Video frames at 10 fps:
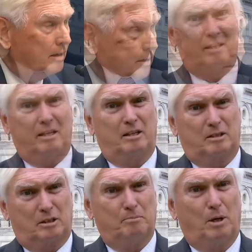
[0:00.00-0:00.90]
I think
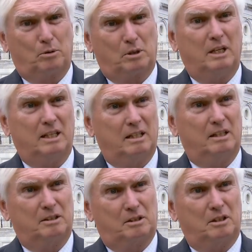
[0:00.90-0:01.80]
it's the most
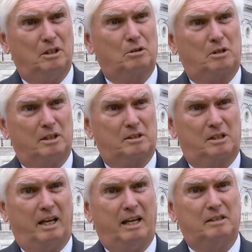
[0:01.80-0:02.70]
needless, useless uh,